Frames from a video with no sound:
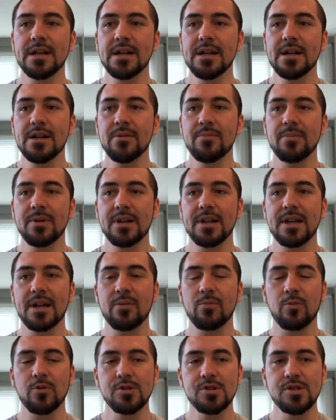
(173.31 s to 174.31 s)
But again,
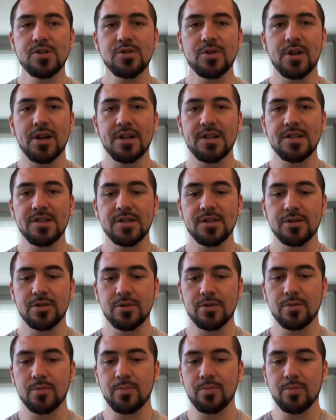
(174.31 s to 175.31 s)
we're just trying
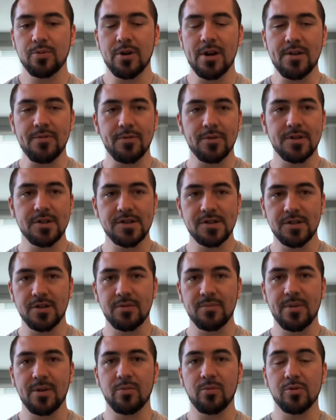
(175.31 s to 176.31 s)
to pray for
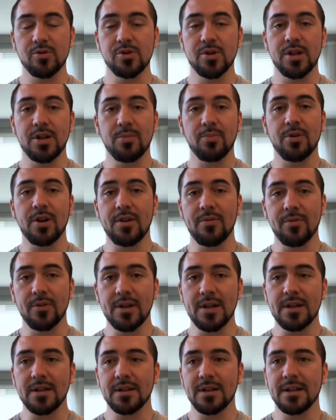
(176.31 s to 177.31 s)
discernment. We're trying to pray for
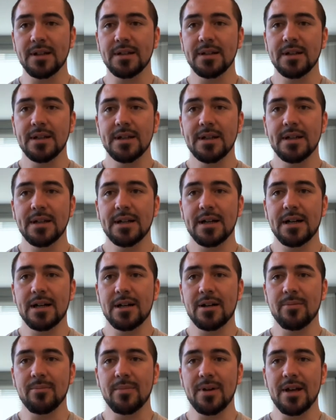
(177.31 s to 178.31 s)
healing.
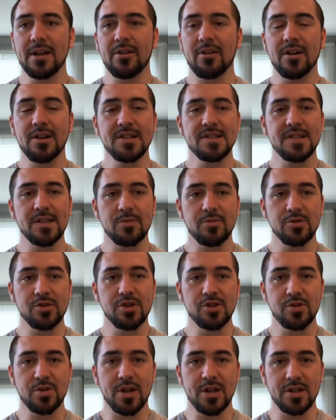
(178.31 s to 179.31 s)
And honestly, we're just
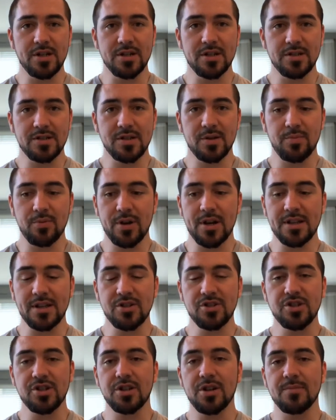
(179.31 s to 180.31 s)
trying to pray that
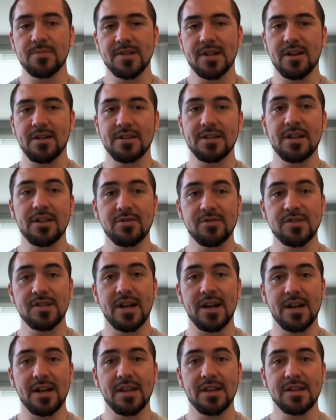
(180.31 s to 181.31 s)
she comes out on the other
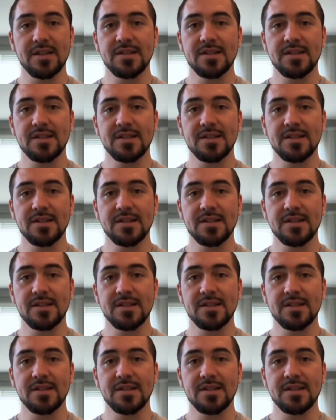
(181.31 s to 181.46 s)
side of this